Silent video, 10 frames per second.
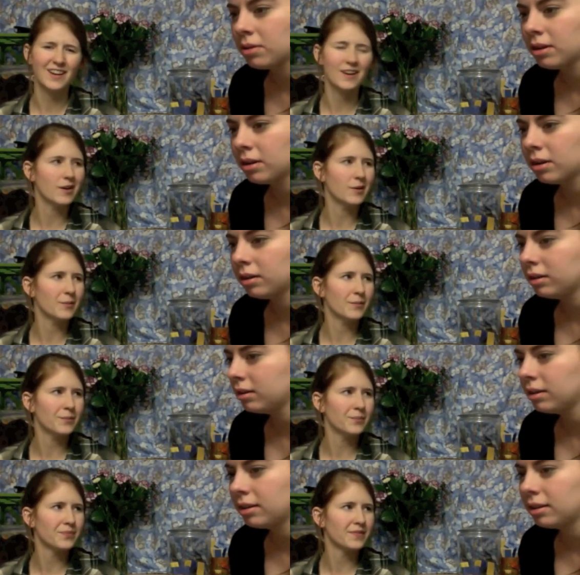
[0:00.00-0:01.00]
Speaker 1: they're
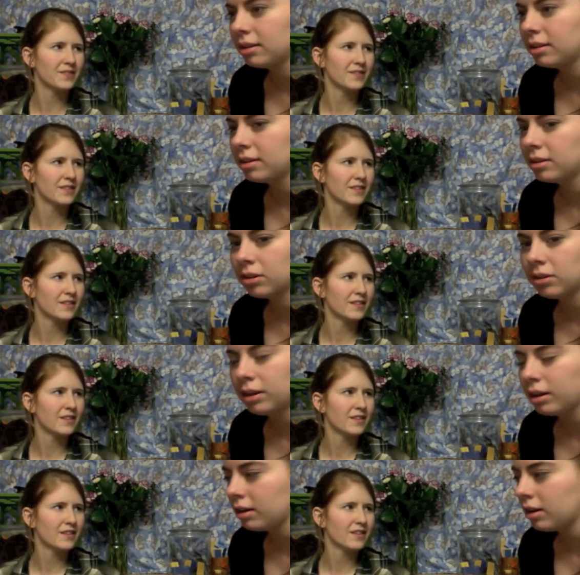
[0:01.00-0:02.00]
up.
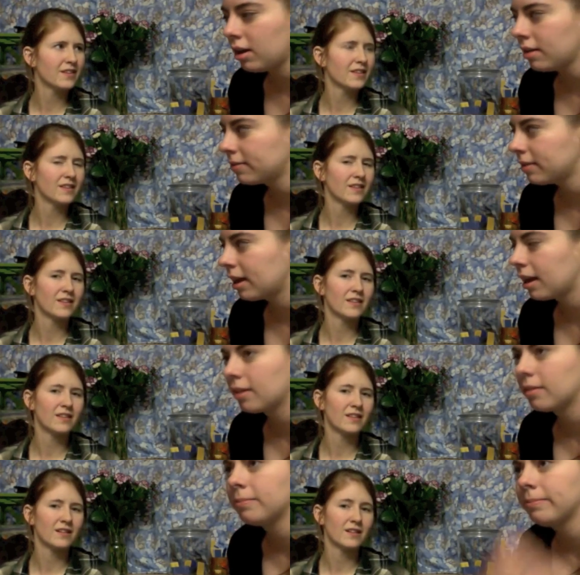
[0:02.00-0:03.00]
turning it off? Like,
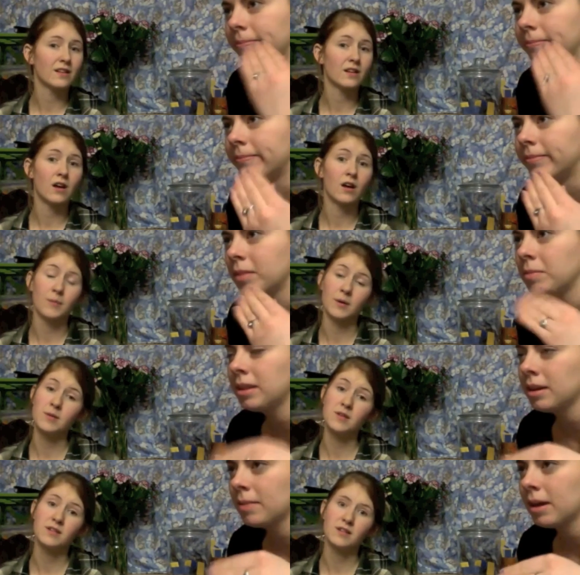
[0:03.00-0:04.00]
hmm. Let me maybe
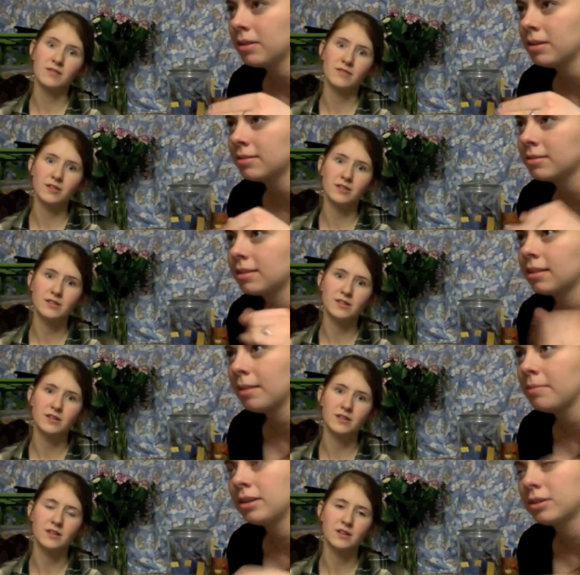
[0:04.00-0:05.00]
think about this.
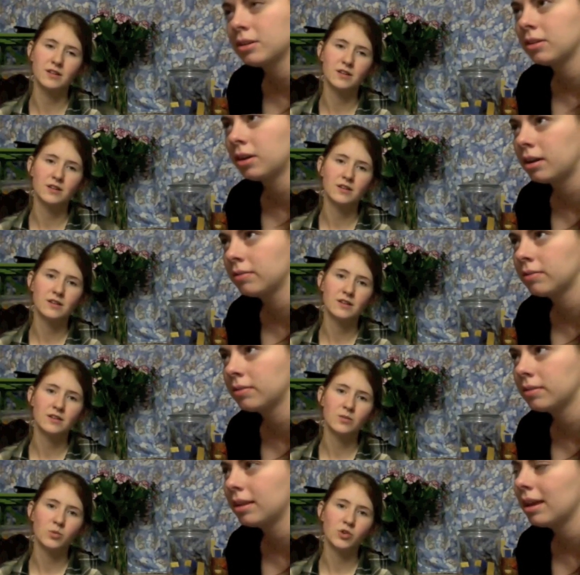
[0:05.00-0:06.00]
Let me turn off
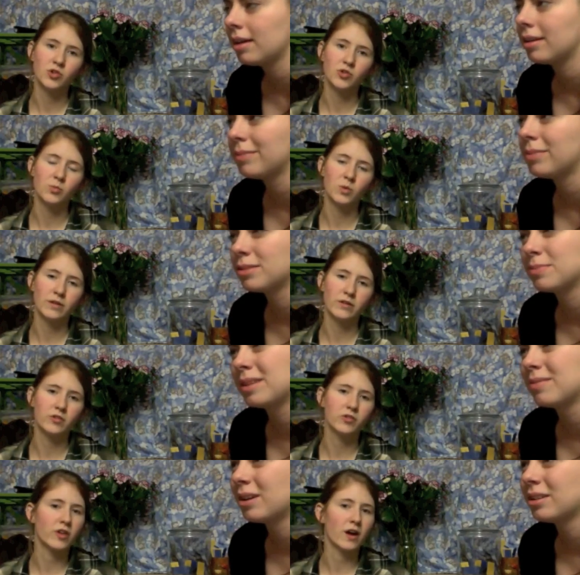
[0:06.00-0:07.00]
Speaker 2: yeah, it must be
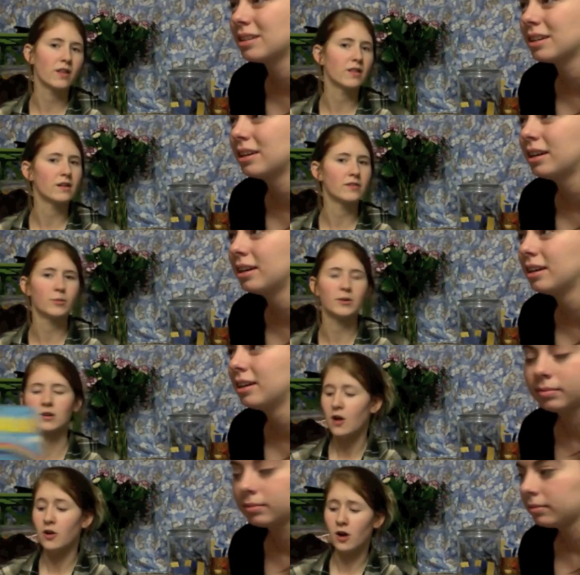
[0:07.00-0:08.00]
involuntary. Not everybody.
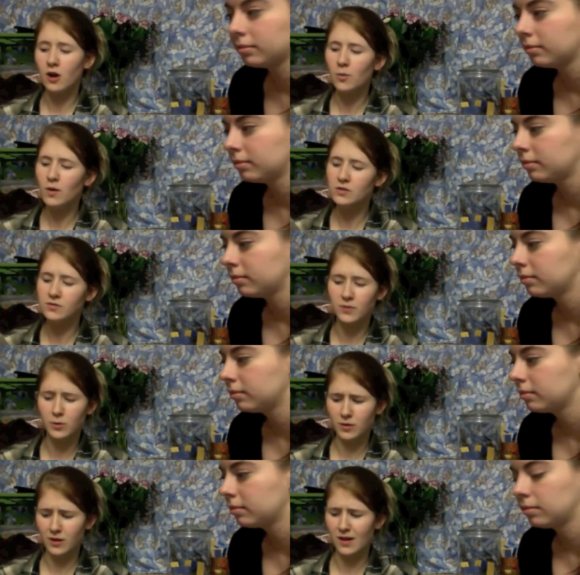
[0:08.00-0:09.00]
Narwhals
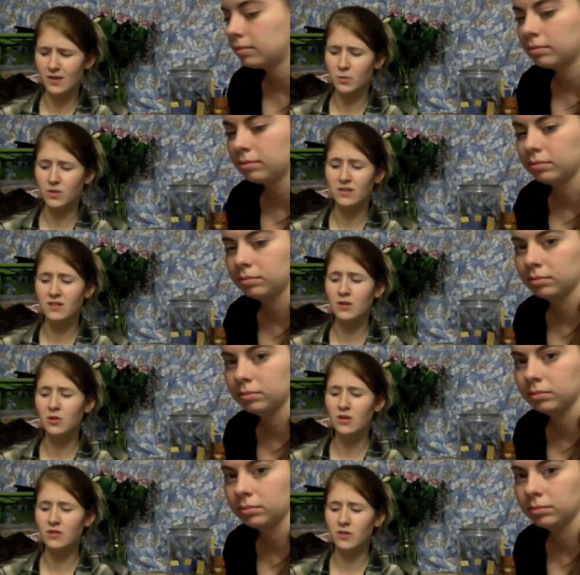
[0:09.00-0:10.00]
vocalize with a
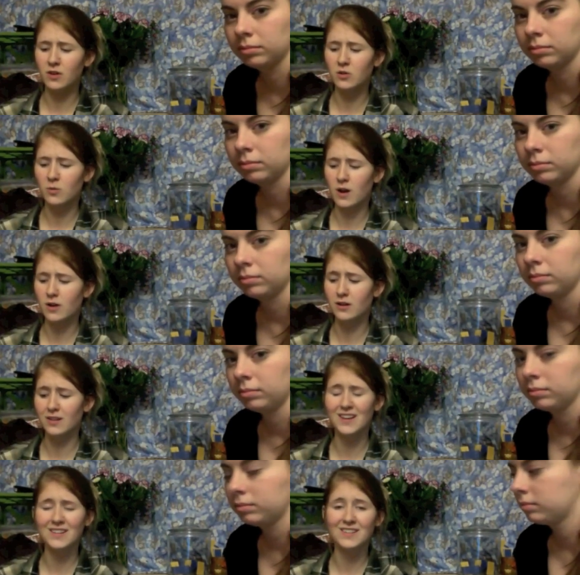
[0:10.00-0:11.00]
series of underwater
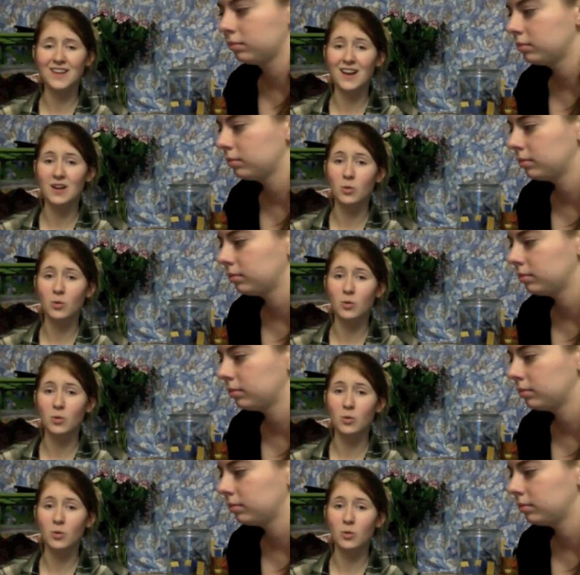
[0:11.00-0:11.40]
clicks and